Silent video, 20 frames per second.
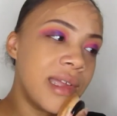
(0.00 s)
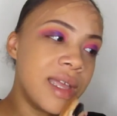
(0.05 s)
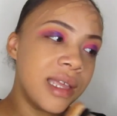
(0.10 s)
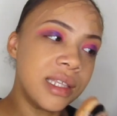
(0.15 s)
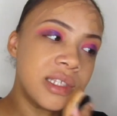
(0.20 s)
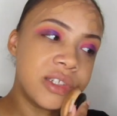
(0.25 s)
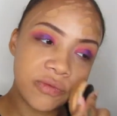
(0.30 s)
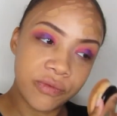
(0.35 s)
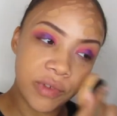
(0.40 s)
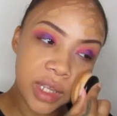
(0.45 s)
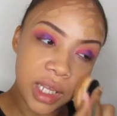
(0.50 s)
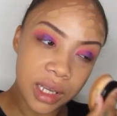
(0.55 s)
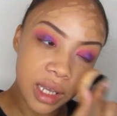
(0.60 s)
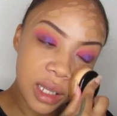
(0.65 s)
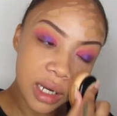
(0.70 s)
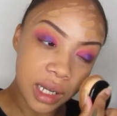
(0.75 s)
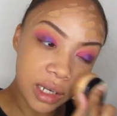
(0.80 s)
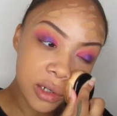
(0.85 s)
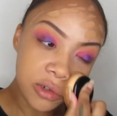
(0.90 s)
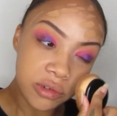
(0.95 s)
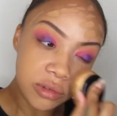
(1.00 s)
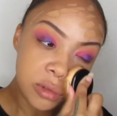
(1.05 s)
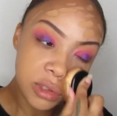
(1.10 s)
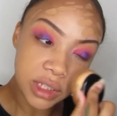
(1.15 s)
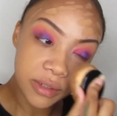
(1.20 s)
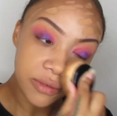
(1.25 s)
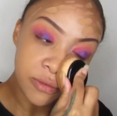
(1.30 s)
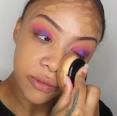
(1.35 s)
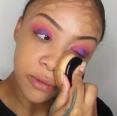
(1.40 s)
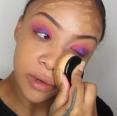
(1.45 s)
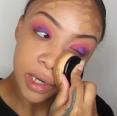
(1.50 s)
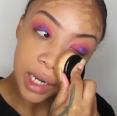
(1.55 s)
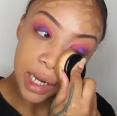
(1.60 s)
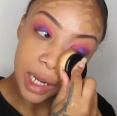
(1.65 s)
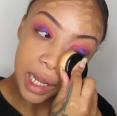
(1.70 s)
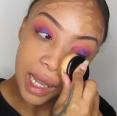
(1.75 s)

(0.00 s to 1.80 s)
is vegan and cruelty free.